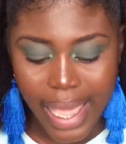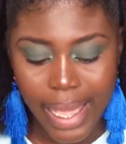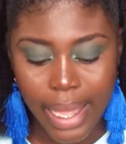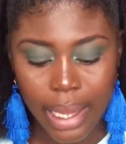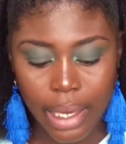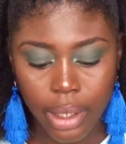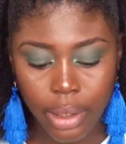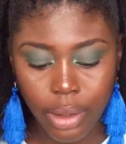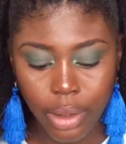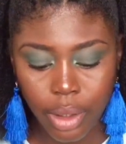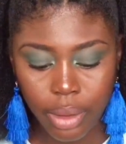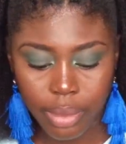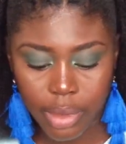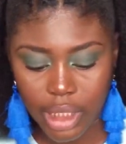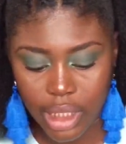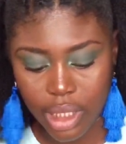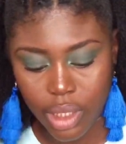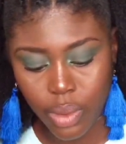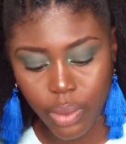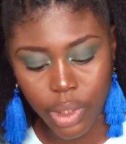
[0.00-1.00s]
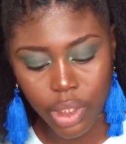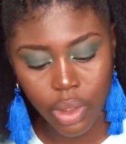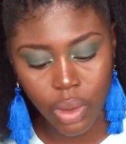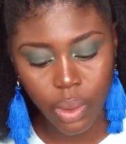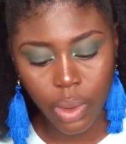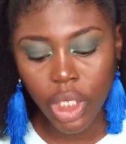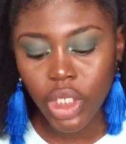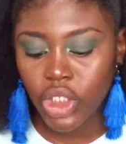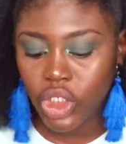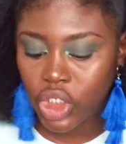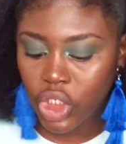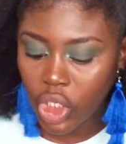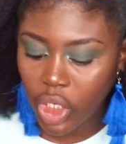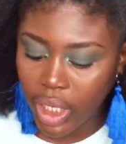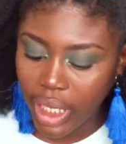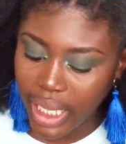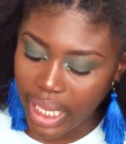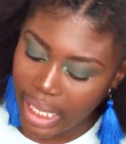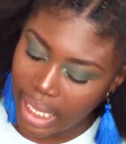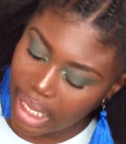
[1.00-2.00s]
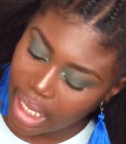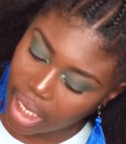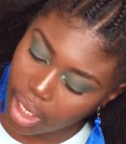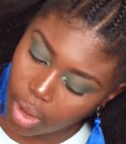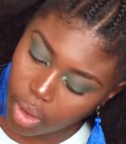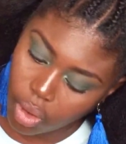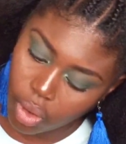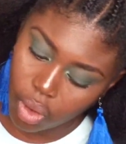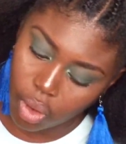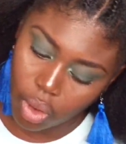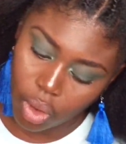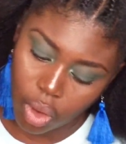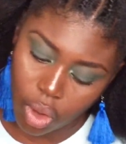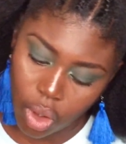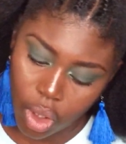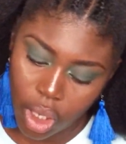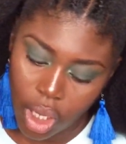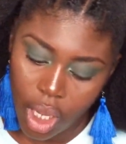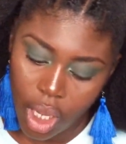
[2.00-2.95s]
And normally when you wash your hair or